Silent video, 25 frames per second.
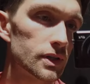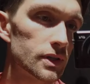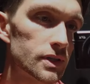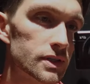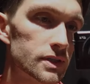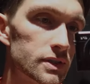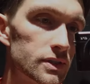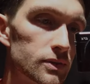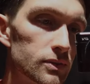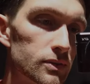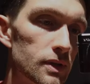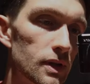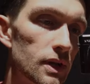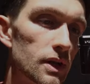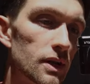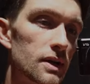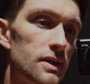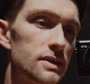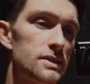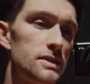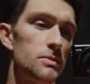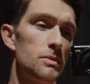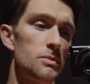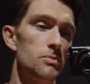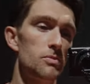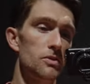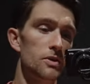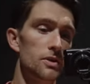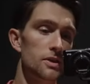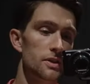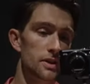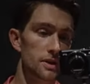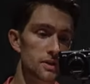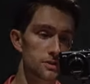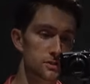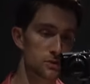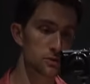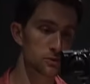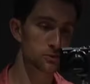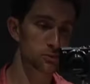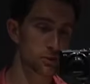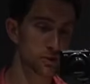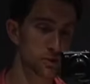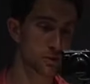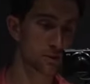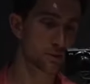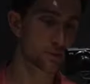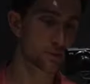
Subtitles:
Sort of the light's a bit bright there, excuse me.